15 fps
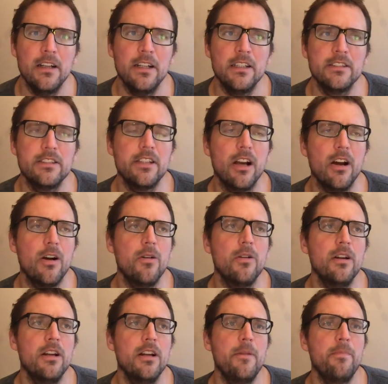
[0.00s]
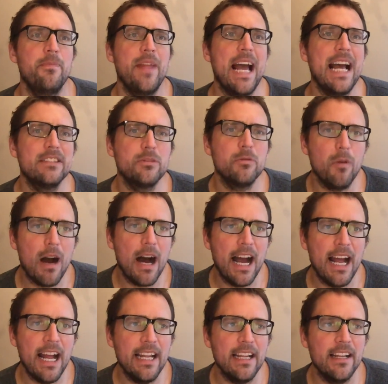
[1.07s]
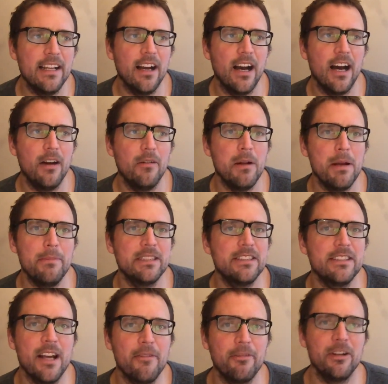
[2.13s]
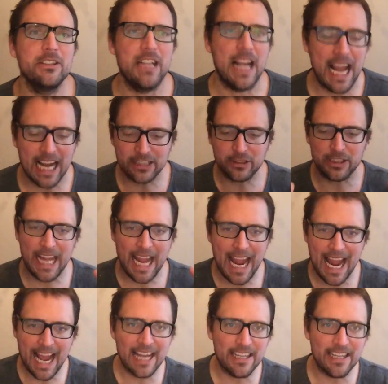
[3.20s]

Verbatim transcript: So that's why uh, women's suffrage actually had